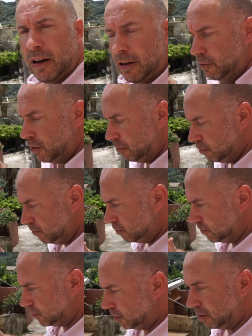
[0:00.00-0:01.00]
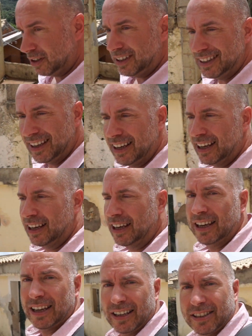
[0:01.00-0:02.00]
I've come slightly
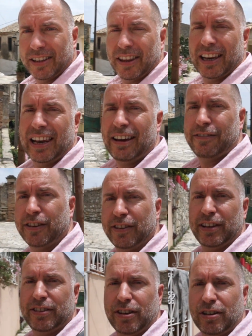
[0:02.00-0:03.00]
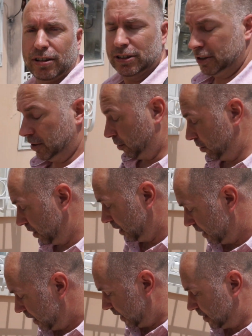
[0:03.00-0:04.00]
to the left of this arch, so
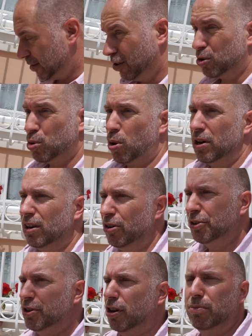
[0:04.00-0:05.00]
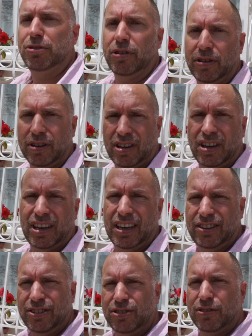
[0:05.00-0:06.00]
it's not quite lined up, so
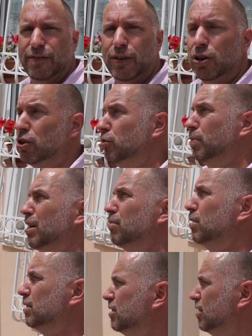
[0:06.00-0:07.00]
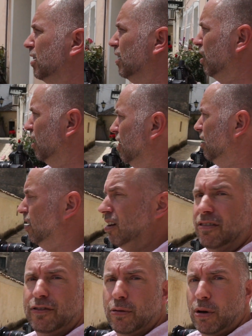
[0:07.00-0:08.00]
it does converge a bit, but
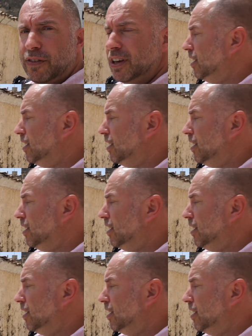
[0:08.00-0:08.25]
I've come over